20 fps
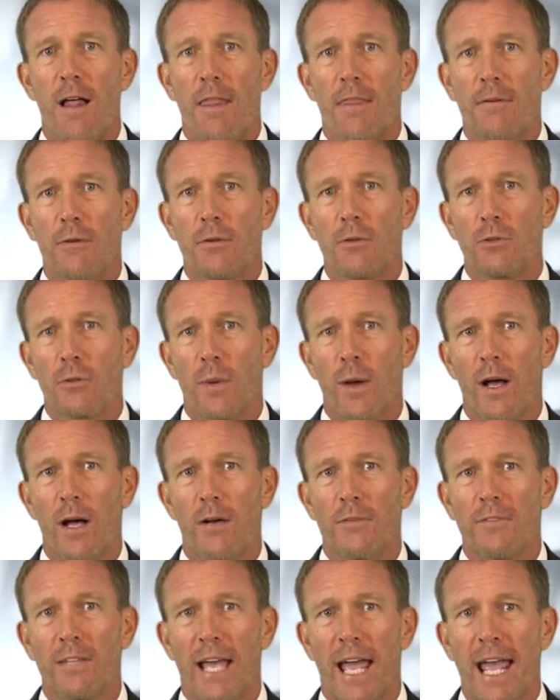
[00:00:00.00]
through
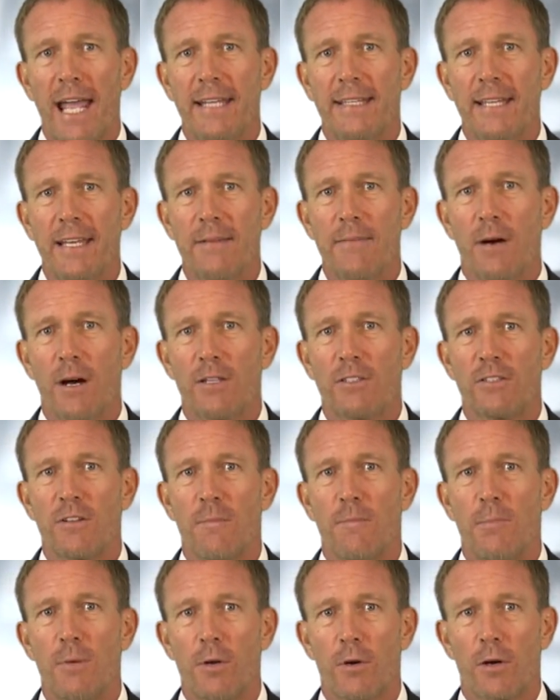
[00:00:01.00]
12 to 18 months
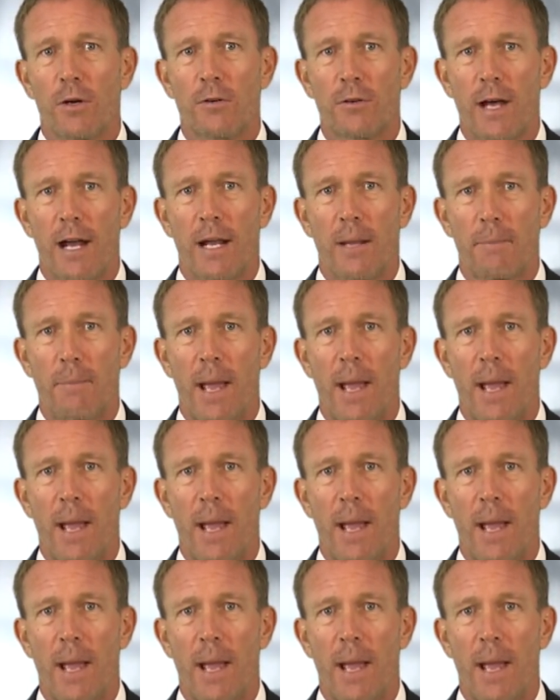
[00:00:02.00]
of bureaucratic